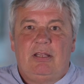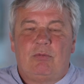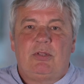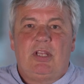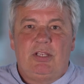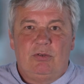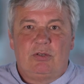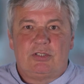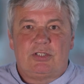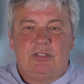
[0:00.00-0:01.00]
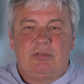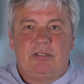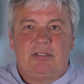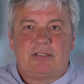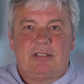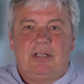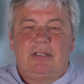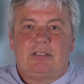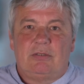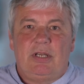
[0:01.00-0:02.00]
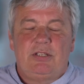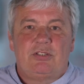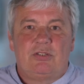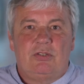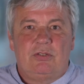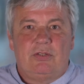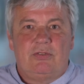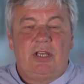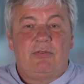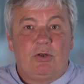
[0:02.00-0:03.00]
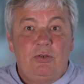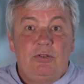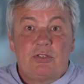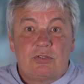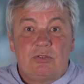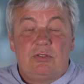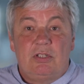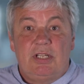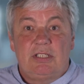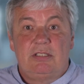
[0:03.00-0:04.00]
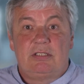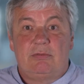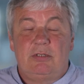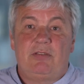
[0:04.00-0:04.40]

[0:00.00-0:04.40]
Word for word: with their younger students. To ensure that they have understood the lessons that were